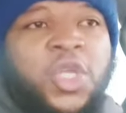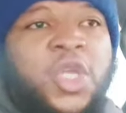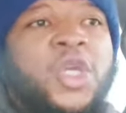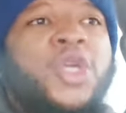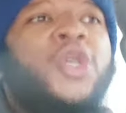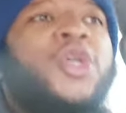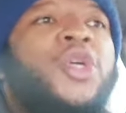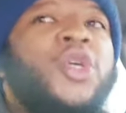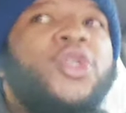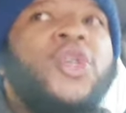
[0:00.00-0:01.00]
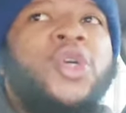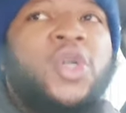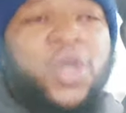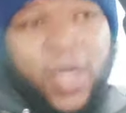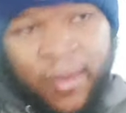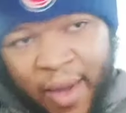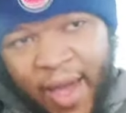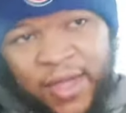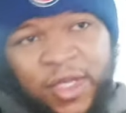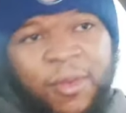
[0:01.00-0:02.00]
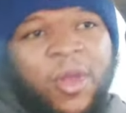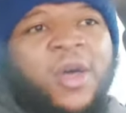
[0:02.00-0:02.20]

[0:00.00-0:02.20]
Detroit basketball